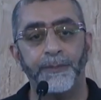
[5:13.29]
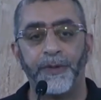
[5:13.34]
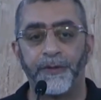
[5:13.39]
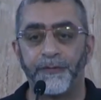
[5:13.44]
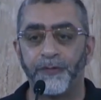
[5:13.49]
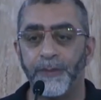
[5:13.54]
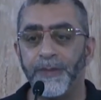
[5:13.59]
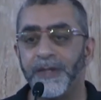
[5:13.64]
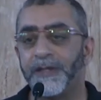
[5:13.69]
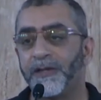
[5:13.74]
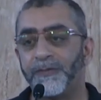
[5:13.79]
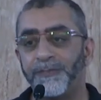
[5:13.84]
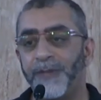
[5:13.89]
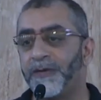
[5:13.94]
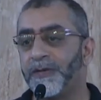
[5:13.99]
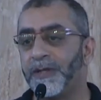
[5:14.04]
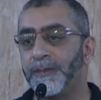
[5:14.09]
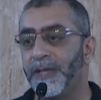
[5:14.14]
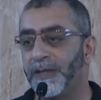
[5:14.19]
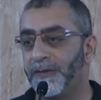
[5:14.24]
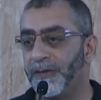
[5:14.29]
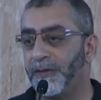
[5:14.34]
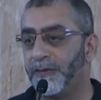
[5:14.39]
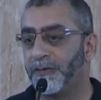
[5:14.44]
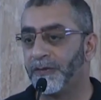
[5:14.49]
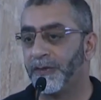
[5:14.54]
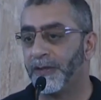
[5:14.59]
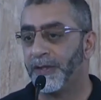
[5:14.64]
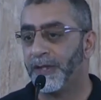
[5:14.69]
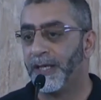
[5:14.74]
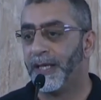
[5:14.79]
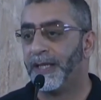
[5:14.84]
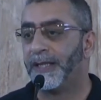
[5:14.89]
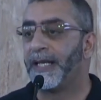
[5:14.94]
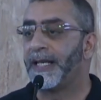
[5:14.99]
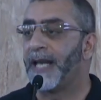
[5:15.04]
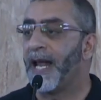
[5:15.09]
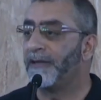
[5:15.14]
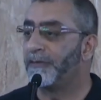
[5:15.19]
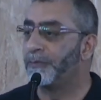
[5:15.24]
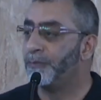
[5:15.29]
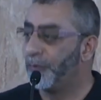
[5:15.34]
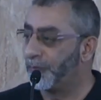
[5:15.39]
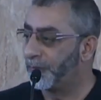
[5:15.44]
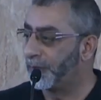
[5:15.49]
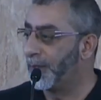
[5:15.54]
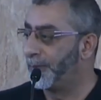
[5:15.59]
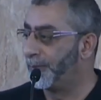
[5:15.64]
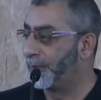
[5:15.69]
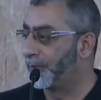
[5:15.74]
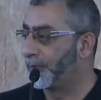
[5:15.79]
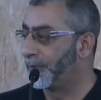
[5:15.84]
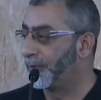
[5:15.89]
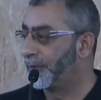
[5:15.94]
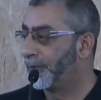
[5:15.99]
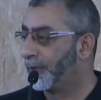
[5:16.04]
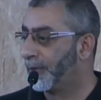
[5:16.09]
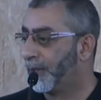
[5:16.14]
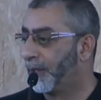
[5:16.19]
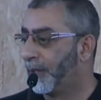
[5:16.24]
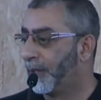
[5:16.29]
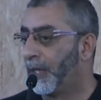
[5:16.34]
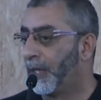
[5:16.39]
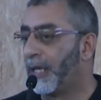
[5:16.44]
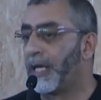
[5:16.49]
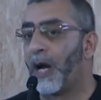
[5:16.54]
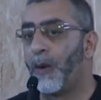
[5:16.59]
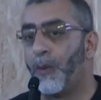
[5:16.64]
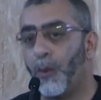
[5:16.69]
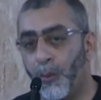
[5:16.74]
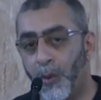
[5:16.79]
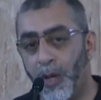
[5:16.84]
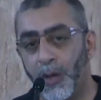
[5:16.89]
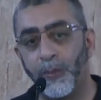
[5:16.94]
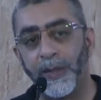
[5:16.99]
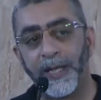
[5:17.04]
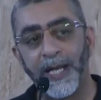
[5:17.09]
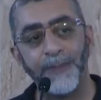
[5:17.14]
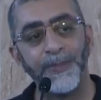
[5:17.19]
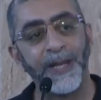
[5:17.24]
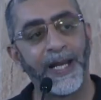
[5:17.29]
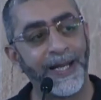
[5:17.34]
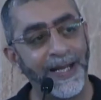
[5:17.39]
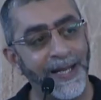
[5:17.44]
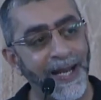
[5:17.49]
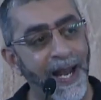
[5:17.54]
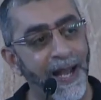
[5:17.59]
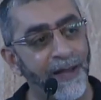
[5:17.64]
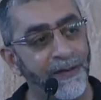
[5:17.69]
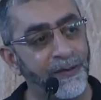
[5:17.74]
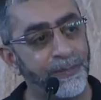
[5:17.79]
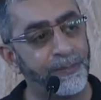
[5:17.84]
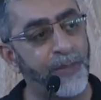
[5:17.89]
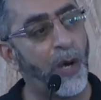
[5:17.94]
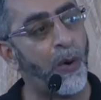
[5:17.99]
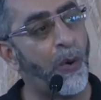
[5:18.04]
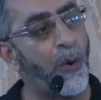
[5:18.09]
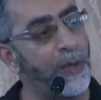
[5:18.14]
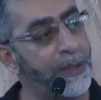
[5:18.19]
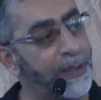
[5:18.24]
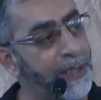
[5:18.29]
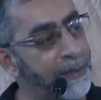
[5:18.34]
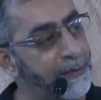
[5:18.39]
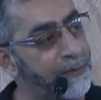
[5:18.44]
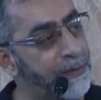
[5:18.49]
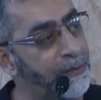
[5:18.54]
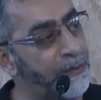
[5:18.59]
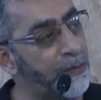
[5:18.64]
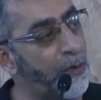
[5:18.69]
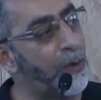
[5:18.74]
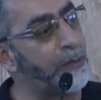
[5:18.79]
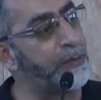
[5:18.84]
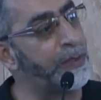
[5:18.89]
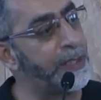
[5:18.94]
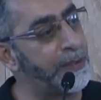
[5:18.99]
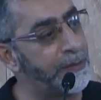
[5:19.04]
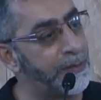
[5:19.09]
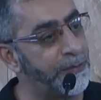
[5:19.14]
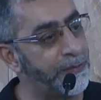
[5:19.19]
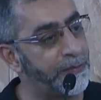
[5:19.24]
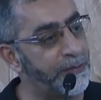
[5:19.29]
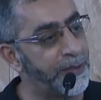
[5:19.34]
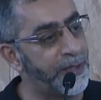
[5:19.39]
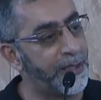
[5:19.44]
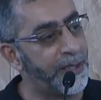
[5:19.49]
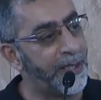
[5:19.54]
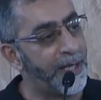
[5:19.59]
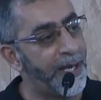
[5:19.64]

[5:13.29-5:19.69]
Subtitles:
But for me, it's a special message that as Muslims, in our work, we can be recognized by all cultures, all religions.